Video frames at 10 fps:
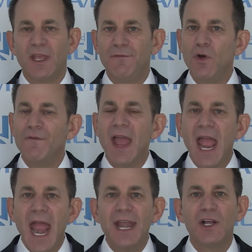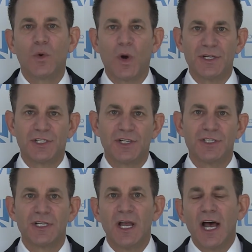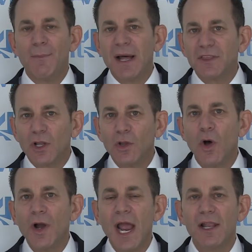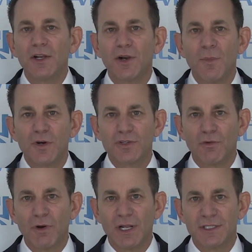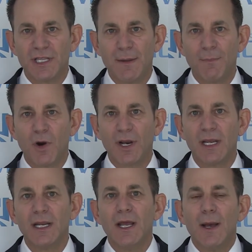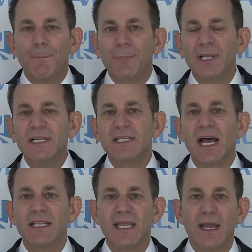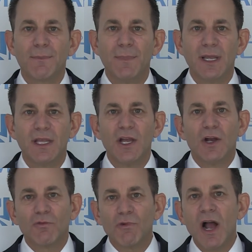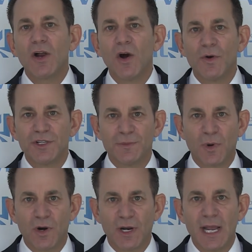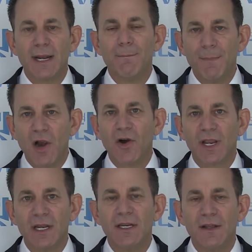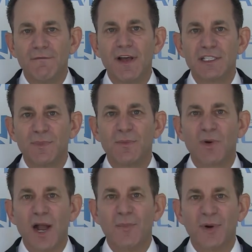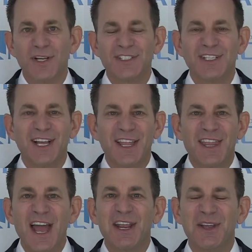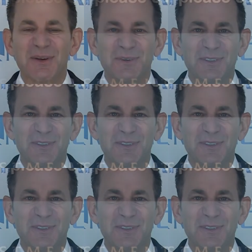if you have any questions about the Long Island commercial real estate market, please contact me, Ron Koenigsberg, at American Investment Properties. Thank you.